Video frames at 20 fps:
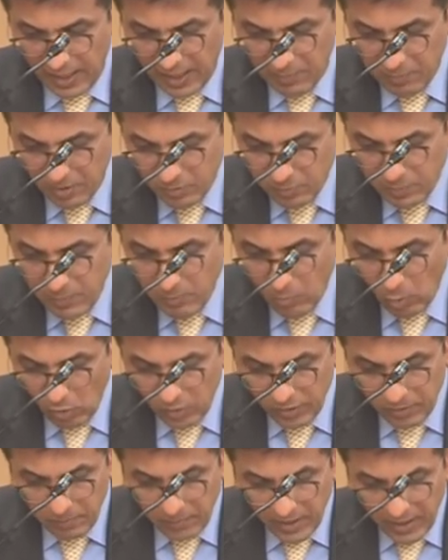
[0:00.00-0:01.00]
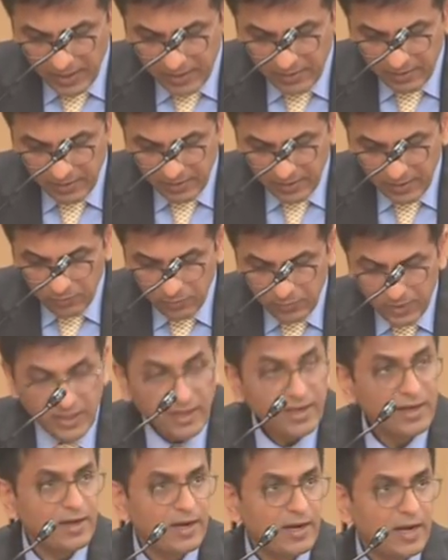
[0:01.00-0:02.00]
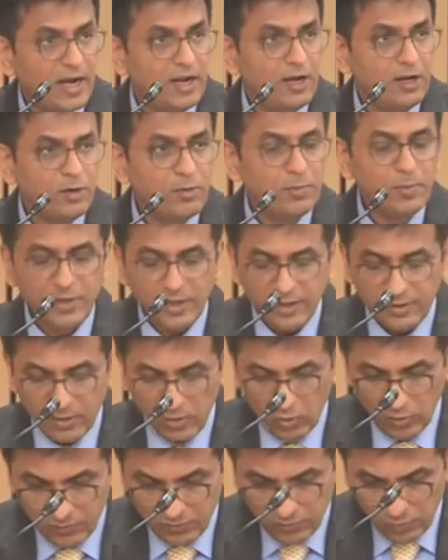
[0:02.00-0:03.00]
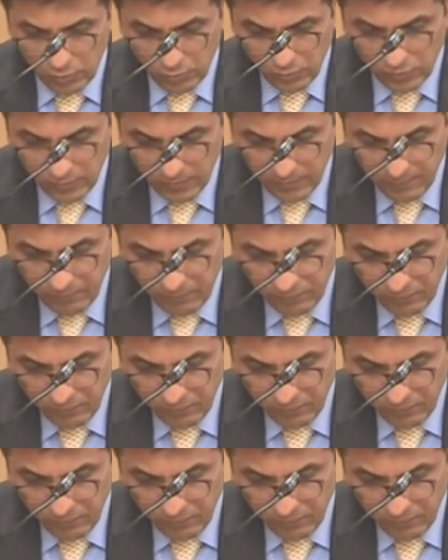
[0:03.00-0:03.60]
and must be borne in mind in reading and interpreting the Constitution.